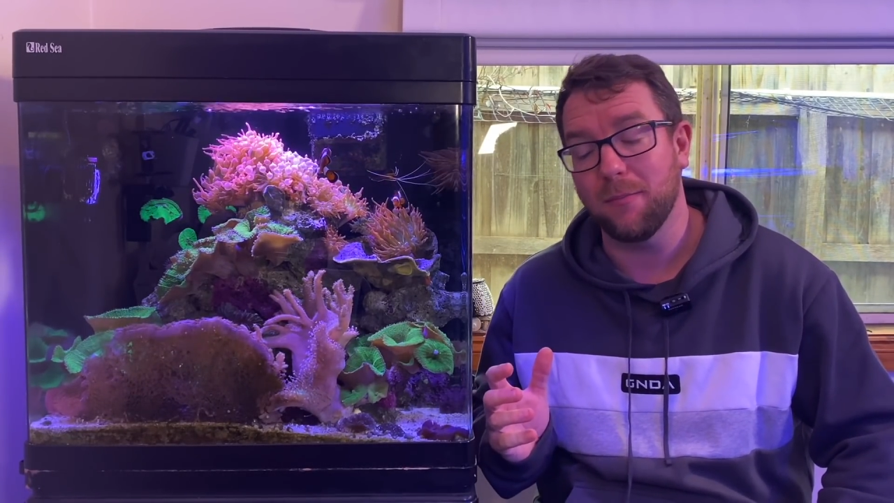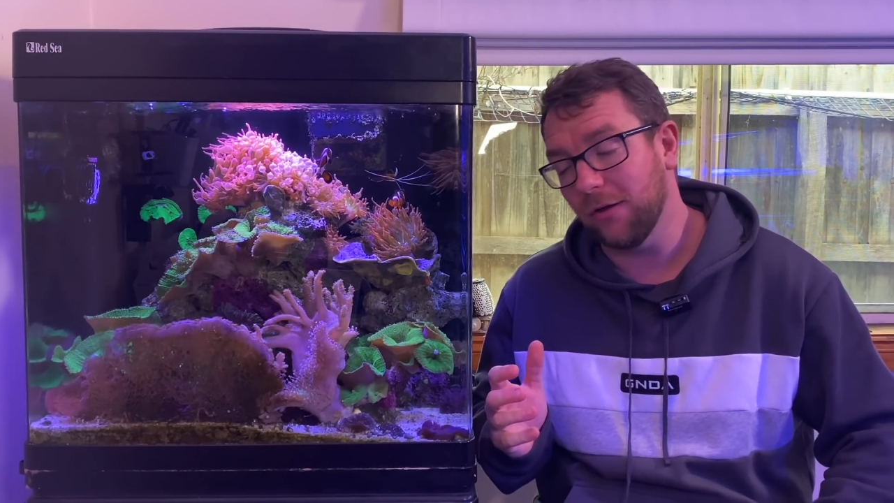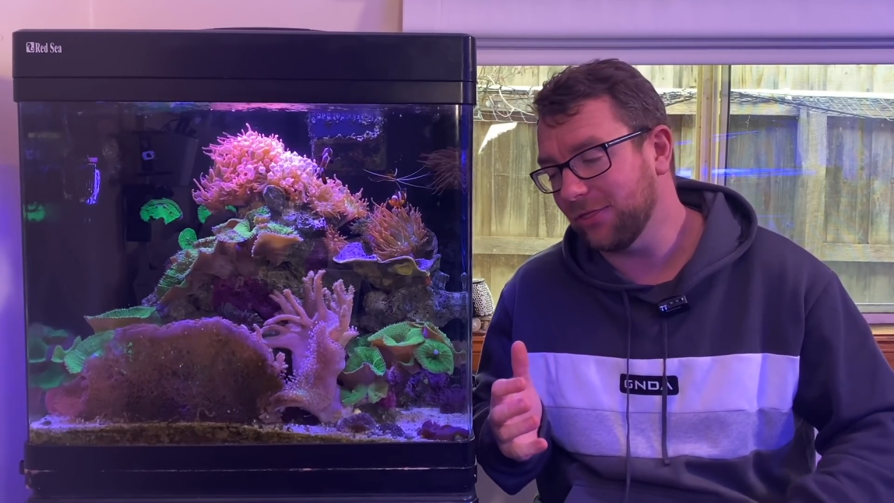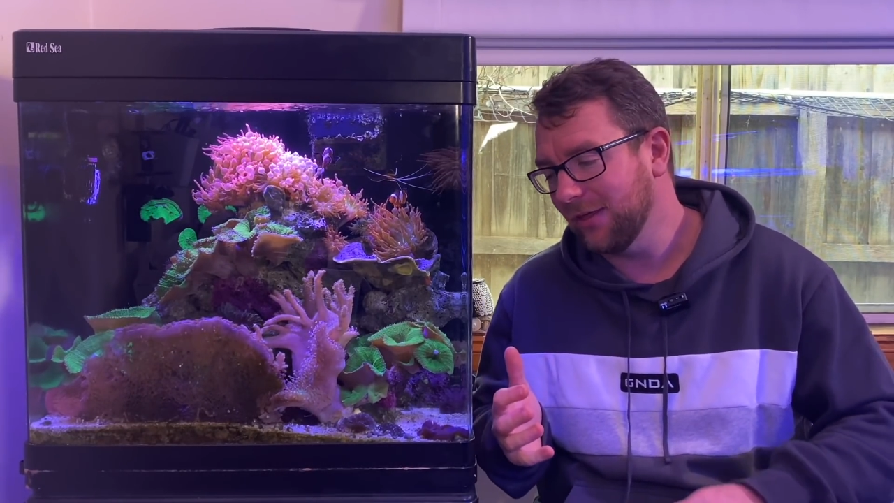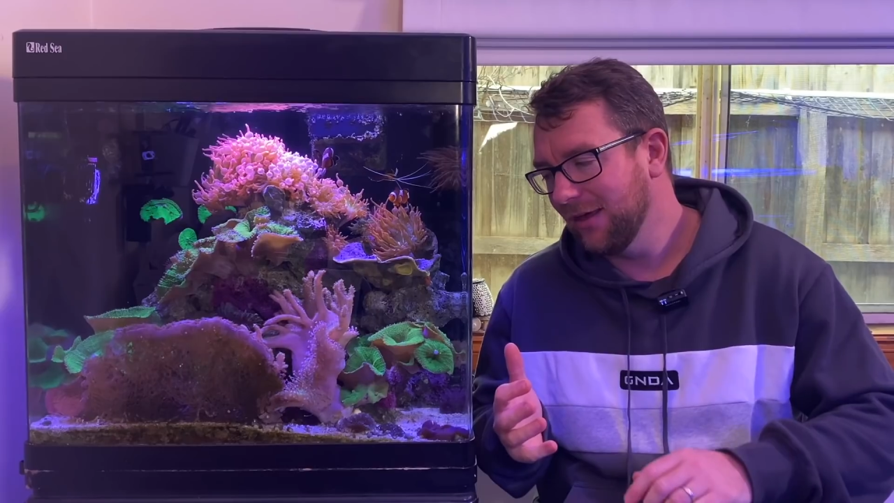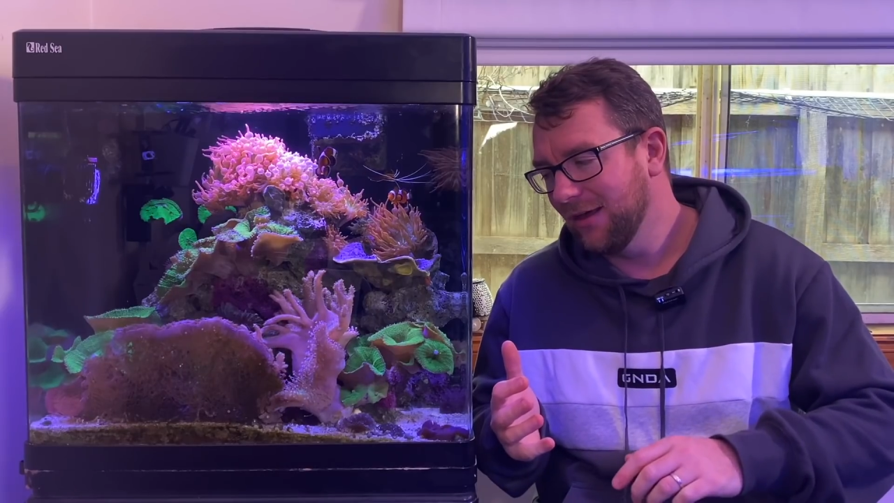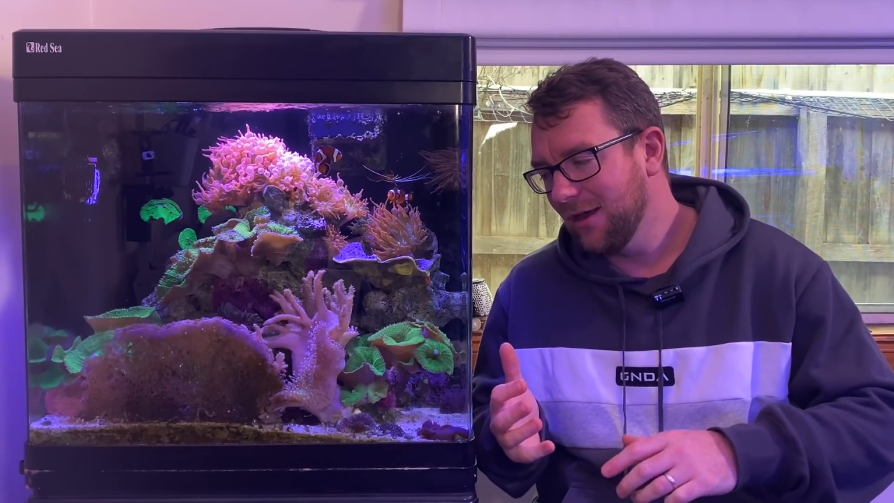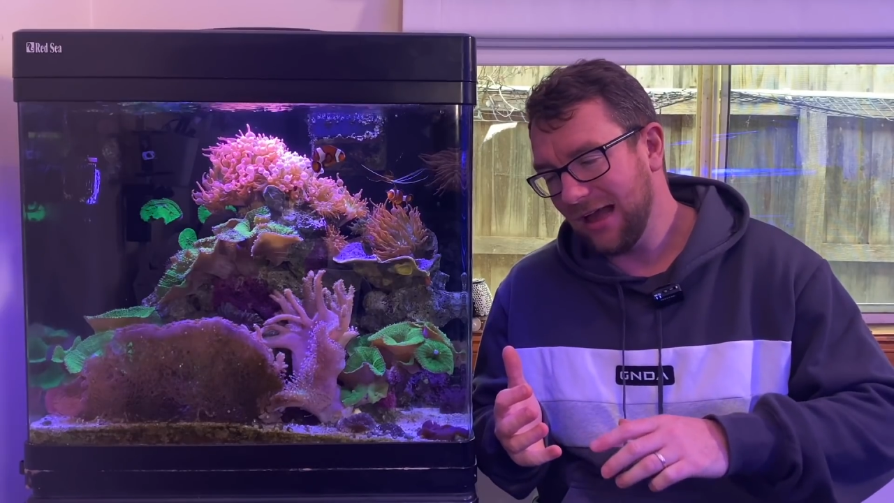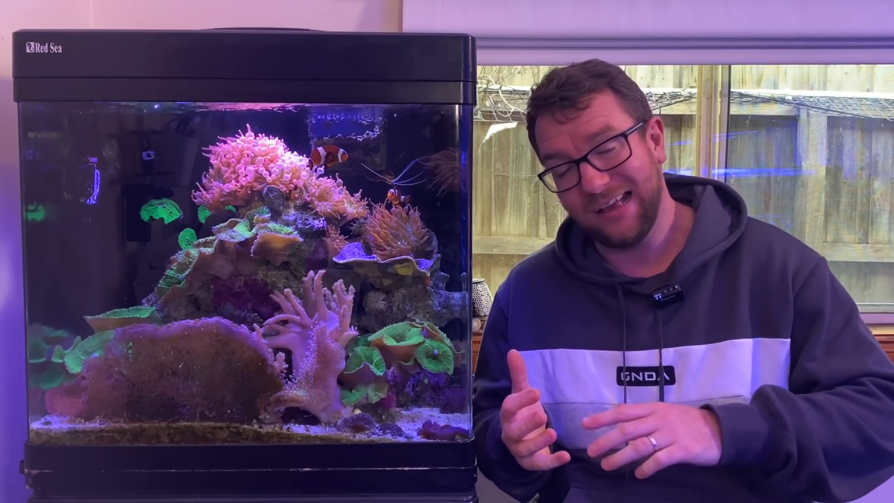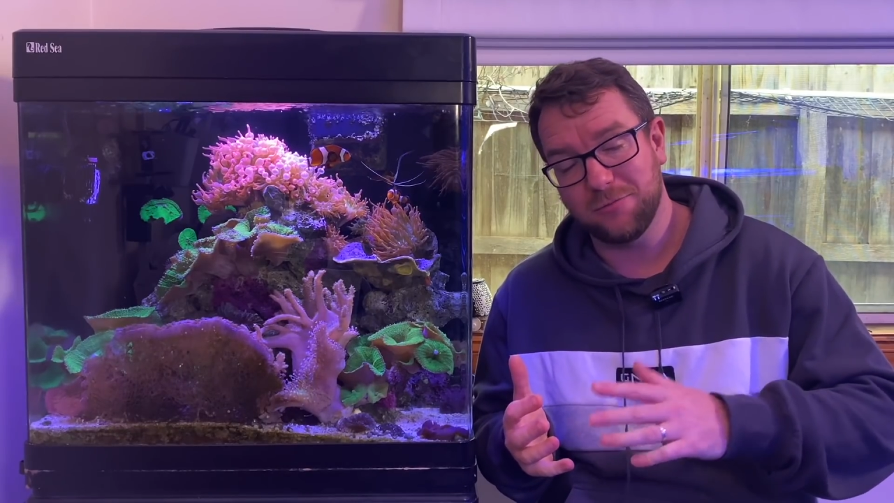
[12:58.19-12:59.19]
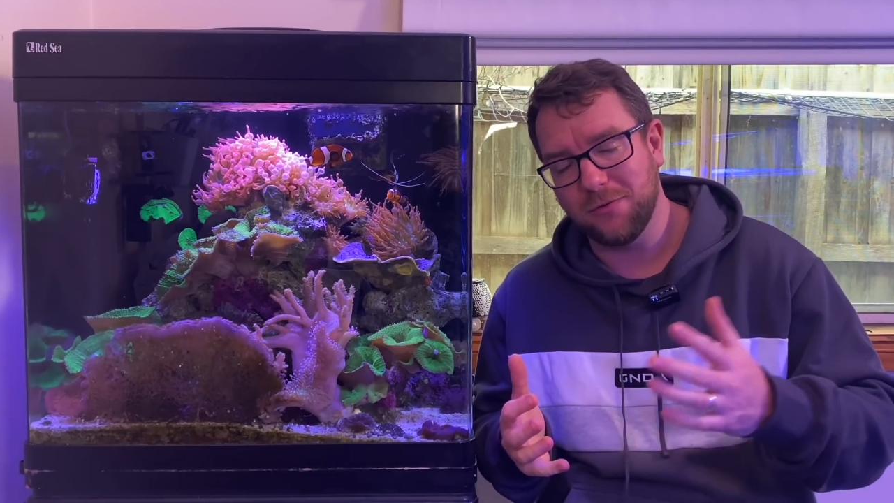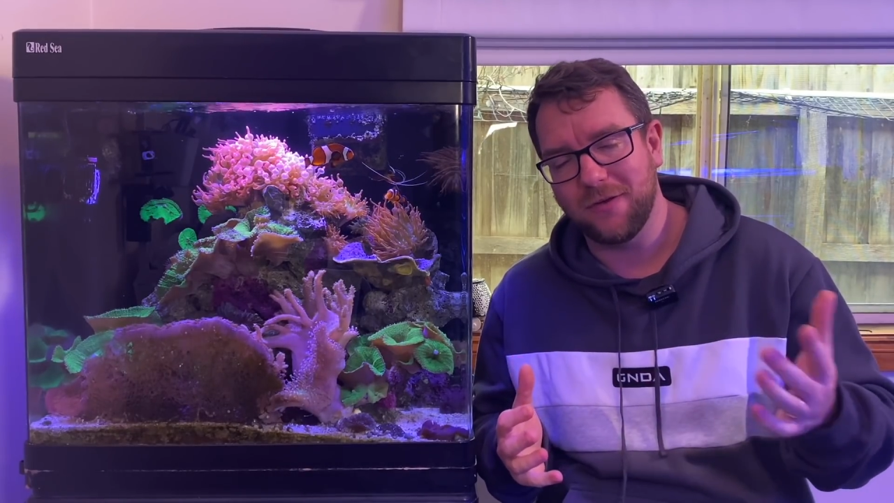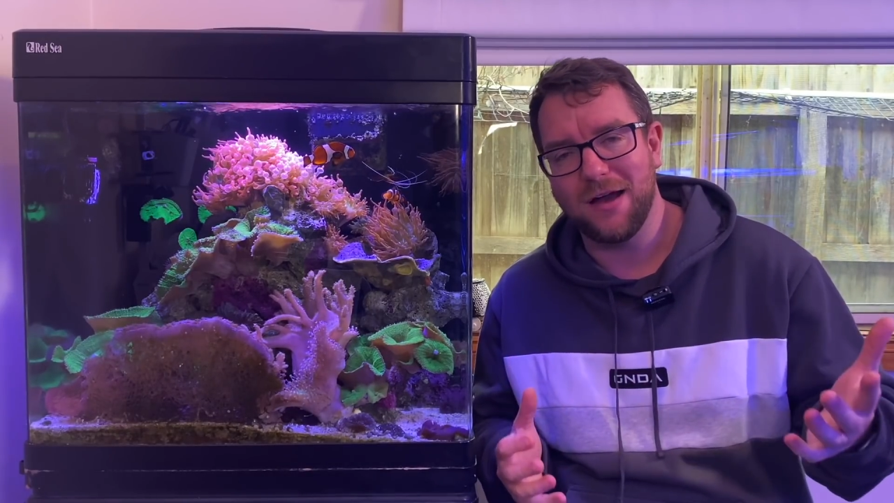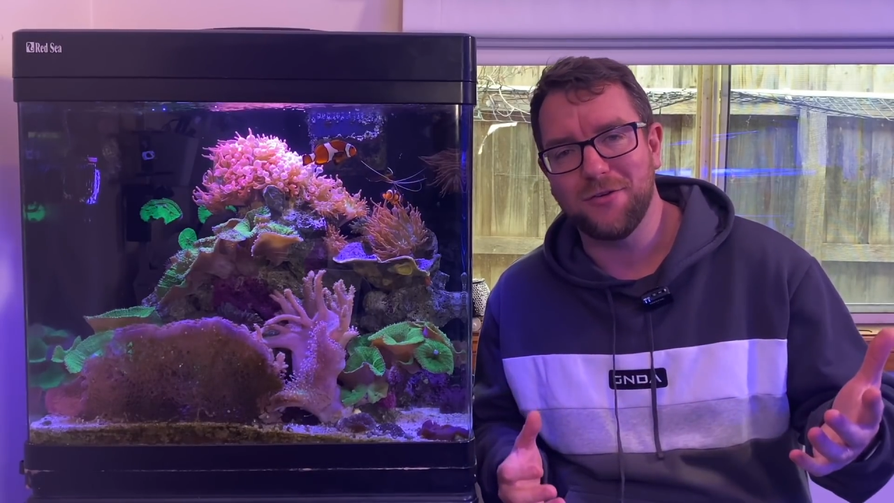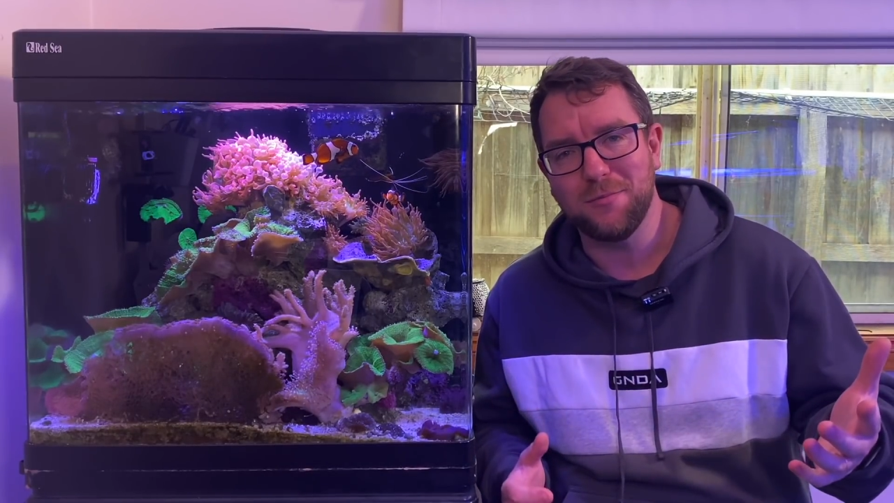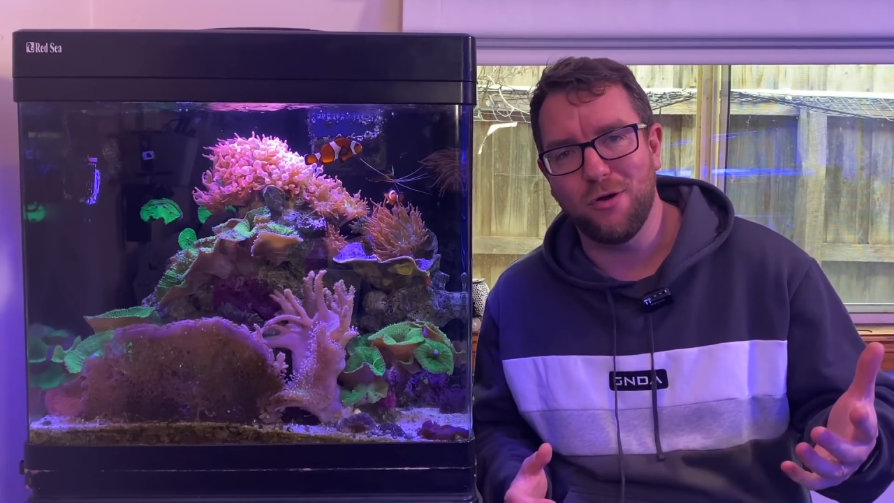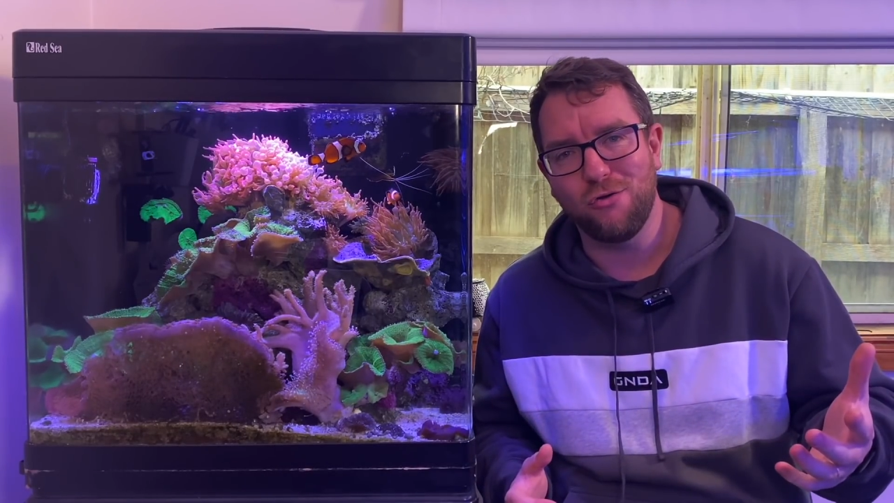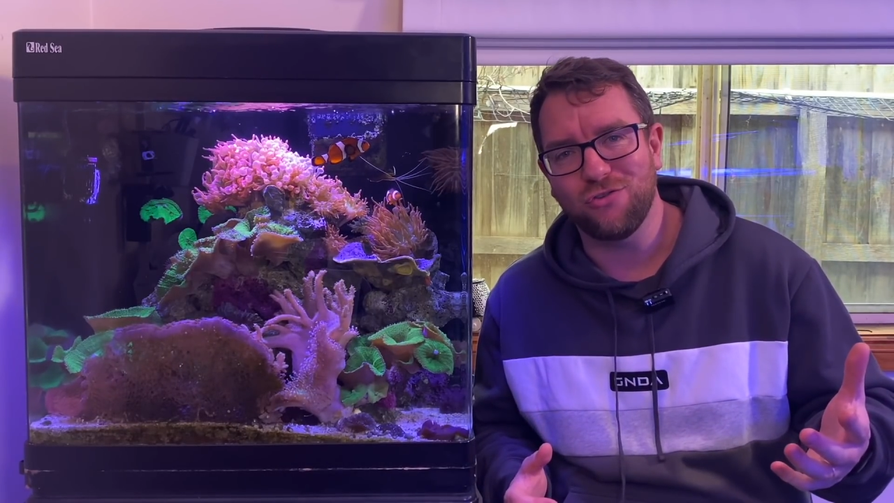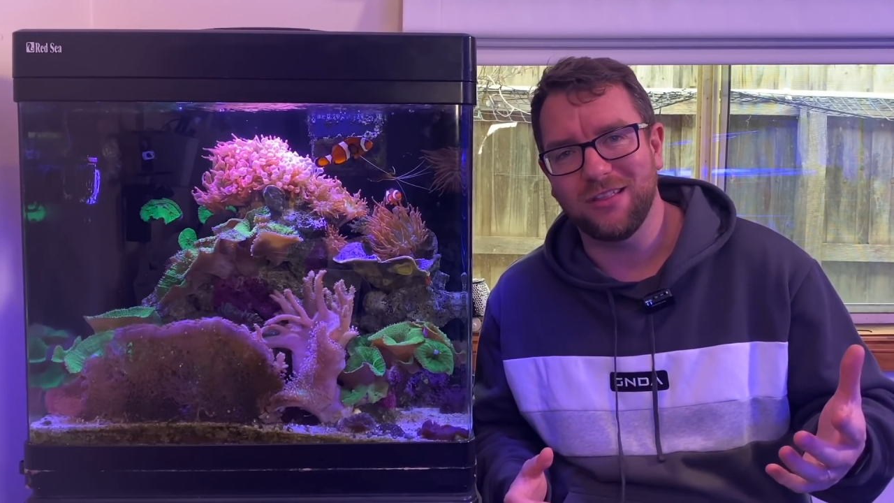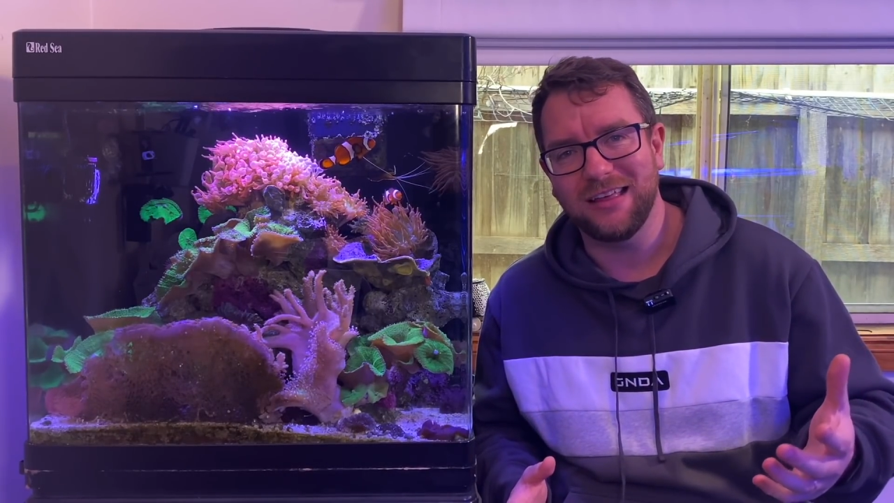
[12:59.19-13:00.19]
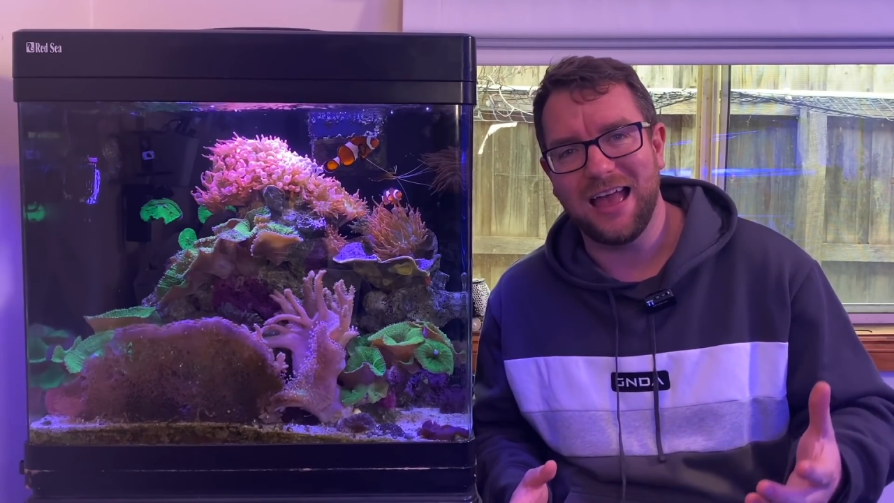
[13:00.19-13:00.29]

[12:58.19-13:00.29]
Both, I guess we've covered emotionally,